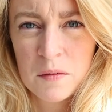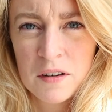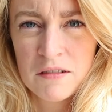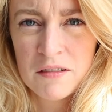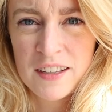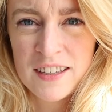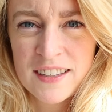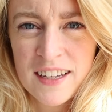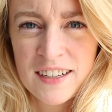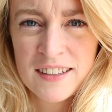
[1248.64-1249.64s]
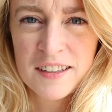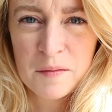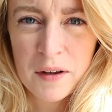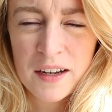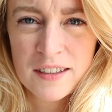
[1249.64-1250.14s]
What are all these things
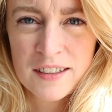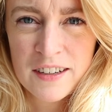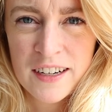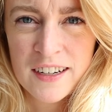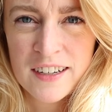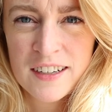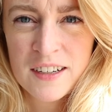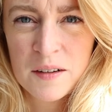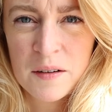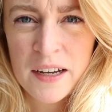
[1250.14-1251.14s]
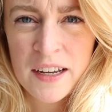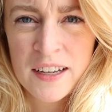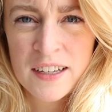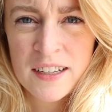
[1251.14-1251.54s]
on my screen? Go away.